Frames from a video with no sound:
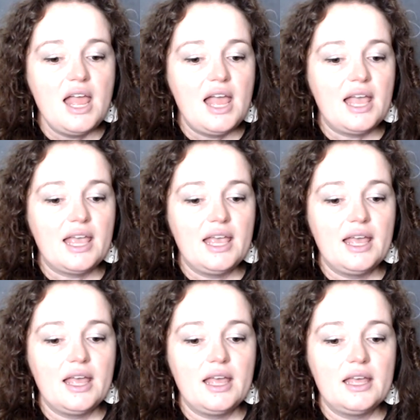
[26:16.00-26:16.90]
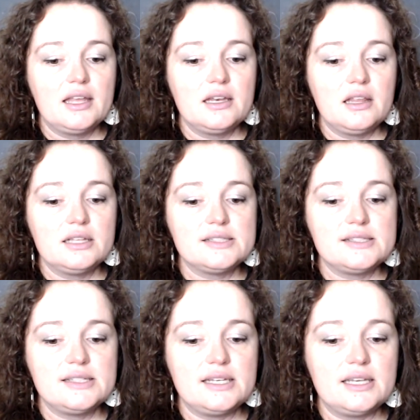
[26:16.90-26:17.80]
And let's
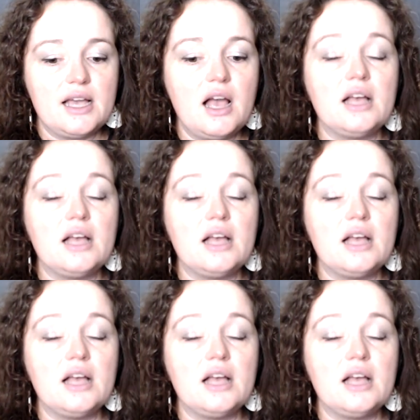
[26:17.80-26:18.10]
see,